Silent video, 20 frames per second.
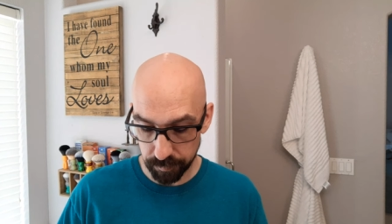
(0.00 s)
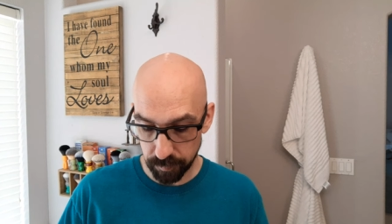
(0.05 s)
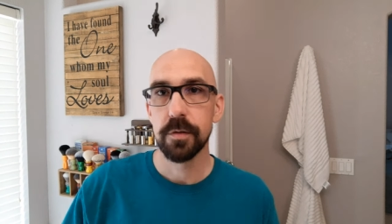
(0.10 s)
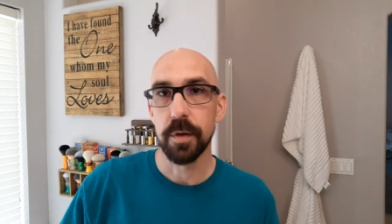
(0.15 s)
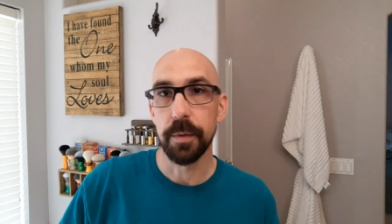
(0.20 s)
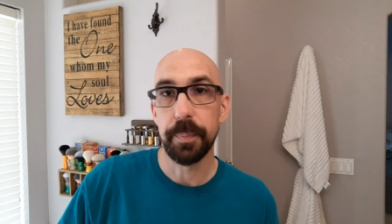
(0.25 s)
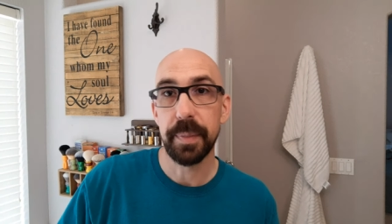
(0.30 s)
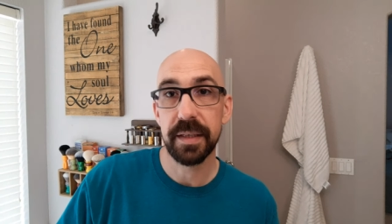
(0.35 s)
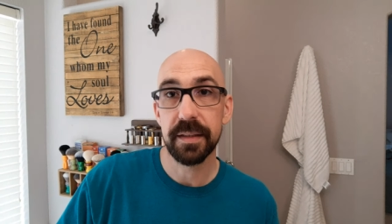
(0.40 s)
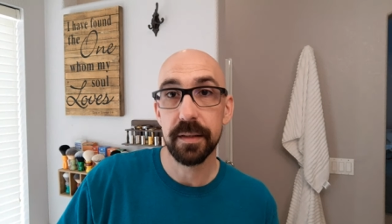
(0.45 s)

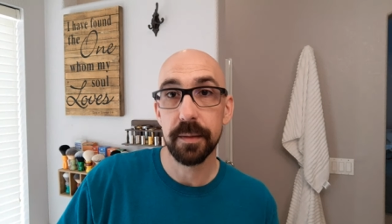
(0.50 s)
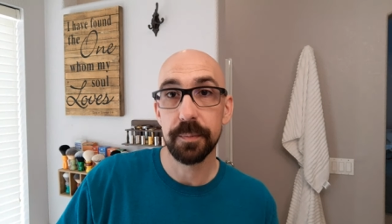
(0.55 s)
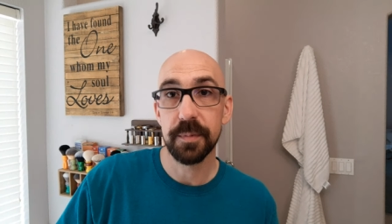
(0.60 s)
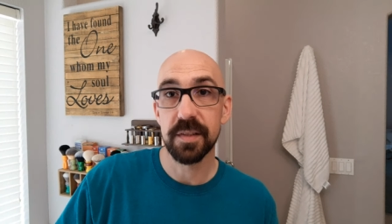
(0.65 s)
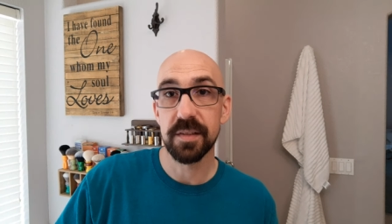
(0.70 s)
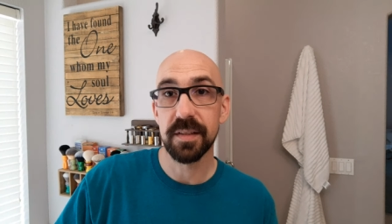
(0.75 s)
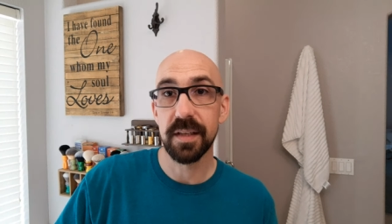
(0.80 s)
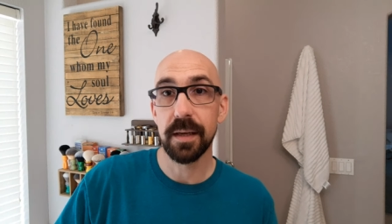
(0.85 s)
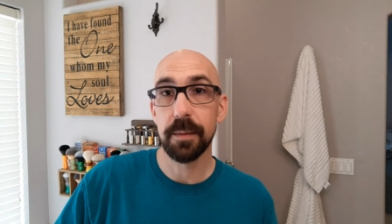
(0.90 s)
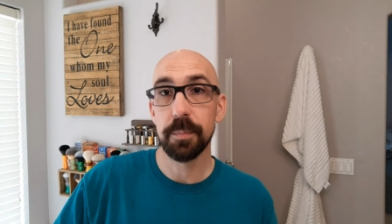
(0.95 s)
So I picked up
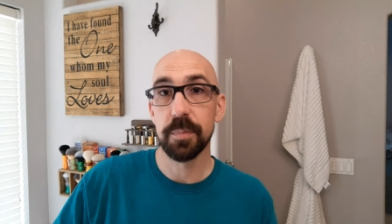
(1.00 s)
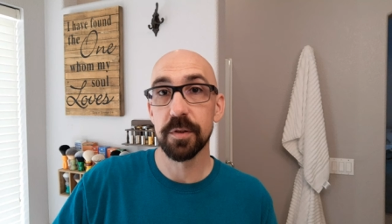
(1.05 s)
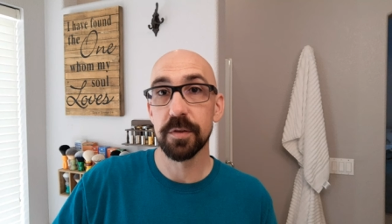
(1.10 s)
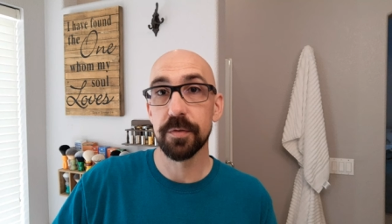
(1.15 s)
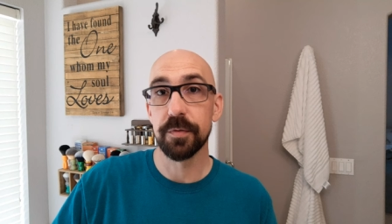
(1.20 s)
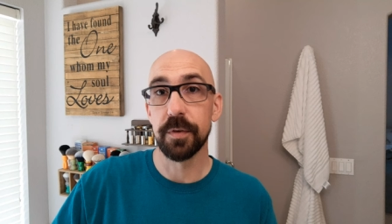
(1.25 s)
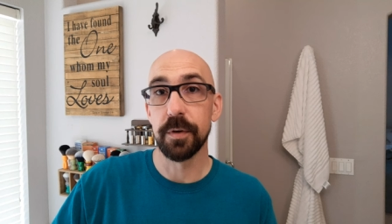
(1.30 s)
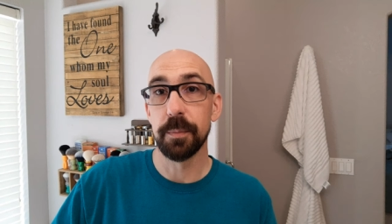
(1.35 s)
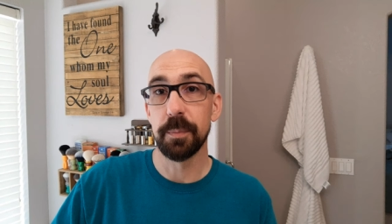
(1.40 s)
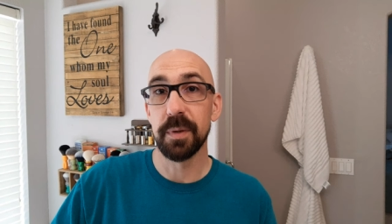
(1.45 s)
the
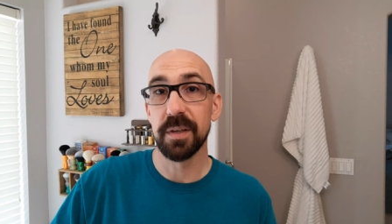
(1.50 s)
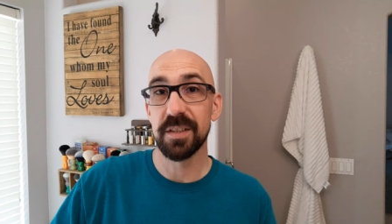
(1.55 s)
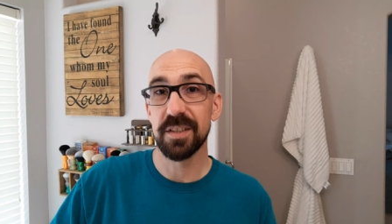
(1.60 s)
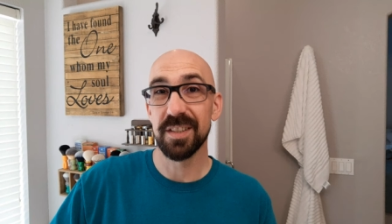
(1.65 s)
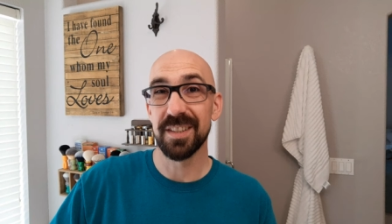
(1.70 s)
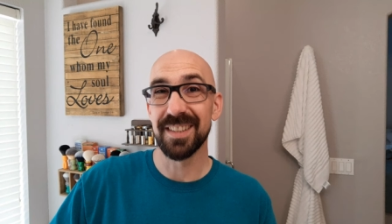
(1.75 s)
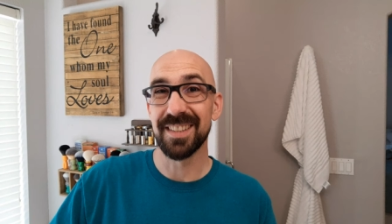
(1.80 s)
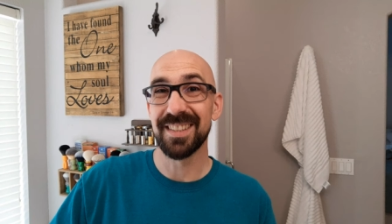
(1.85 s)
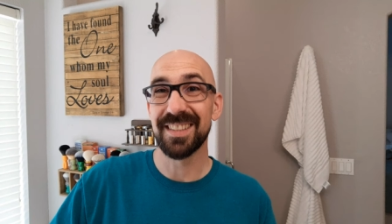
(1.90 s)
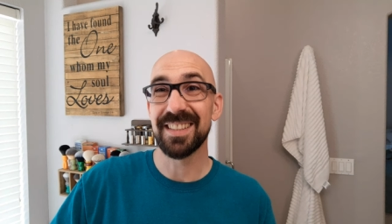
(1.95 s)
samples for a bunch
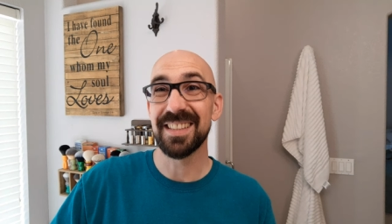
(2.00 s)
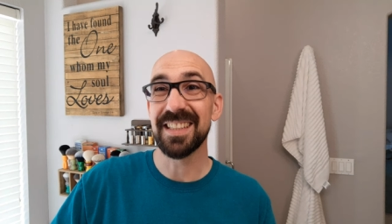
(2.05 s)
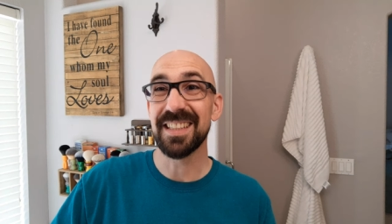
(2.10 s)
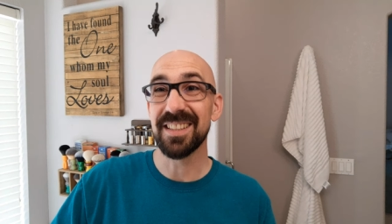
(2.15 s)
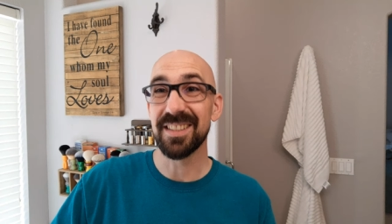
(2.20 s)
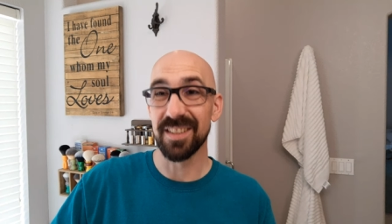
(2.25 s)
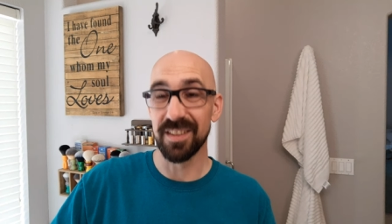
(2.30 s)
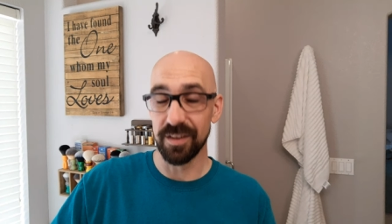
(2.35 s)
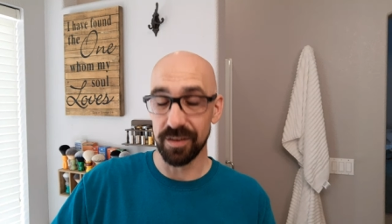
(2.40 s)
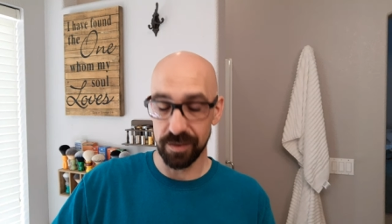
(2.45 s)
of the
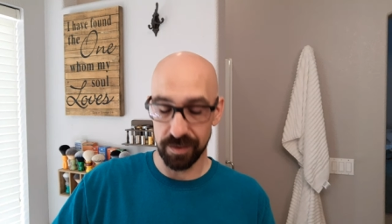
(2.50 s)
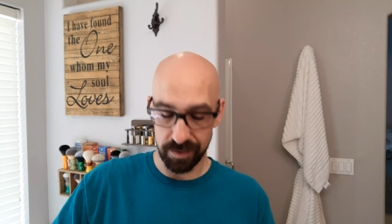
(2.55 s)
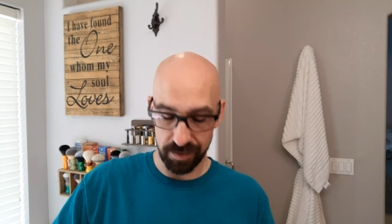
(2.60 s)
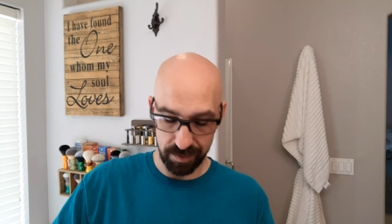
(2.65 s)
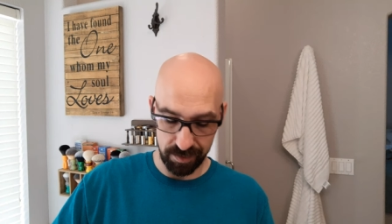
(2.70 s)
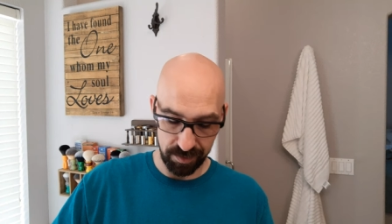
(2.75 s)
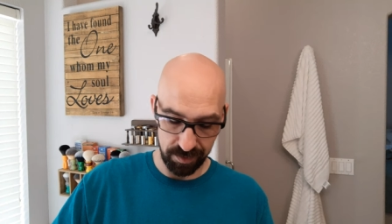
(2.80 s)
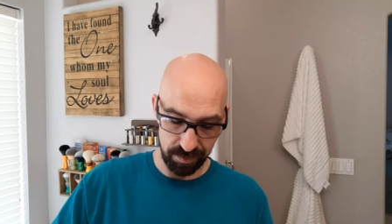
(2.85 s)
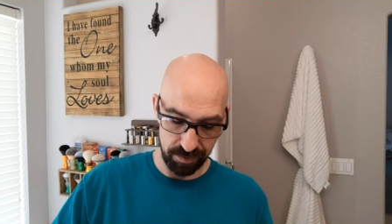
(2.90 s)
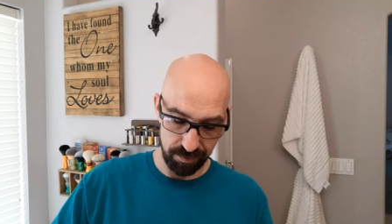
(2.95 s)

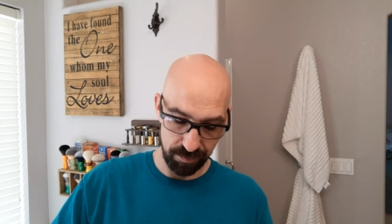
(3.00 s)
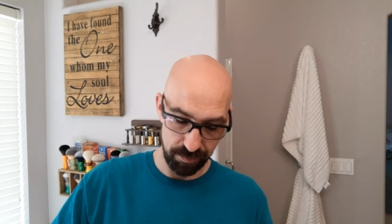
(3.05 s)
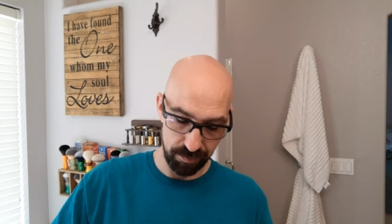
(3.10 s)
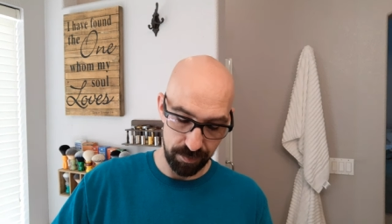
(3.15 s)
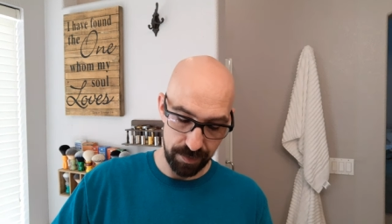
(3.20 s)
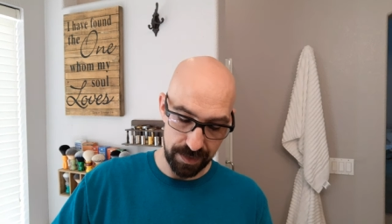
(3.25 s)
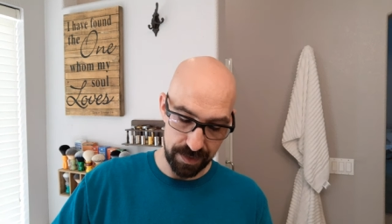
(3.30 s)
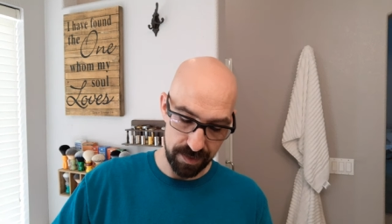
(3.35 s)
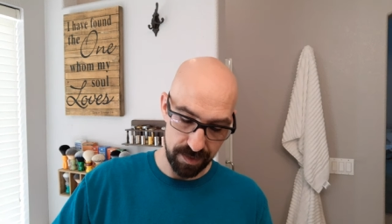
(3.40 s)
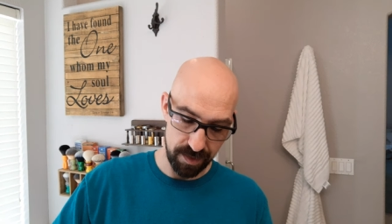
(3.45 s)
seasonals
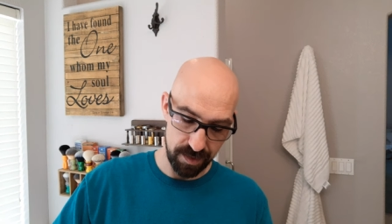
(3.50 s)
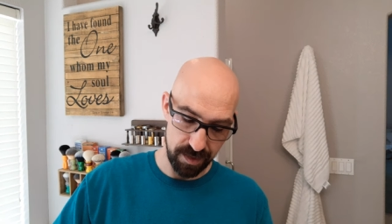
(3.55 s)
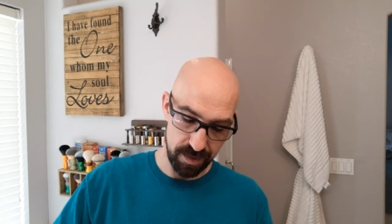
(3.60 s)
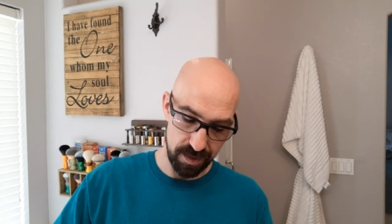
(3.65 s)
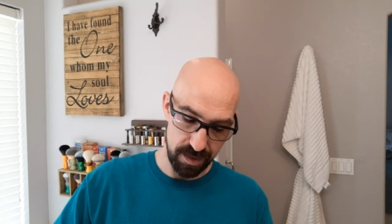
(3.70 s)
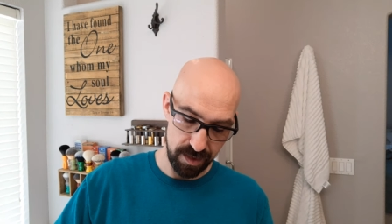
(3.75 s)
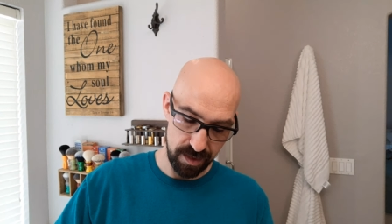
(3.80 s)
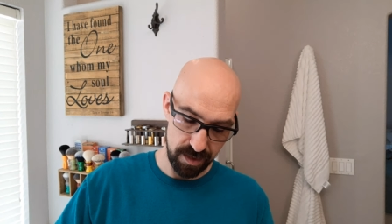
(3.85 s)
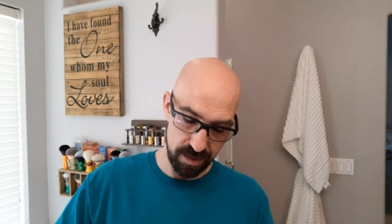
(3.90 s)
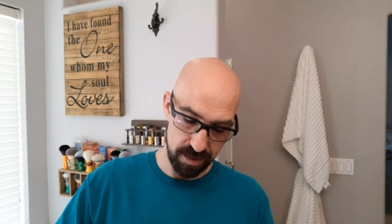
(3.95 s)

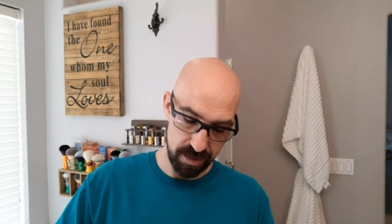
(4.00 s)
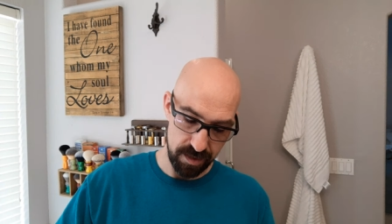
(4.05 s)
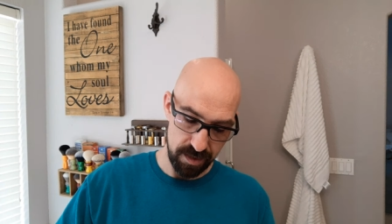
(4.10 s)
recently.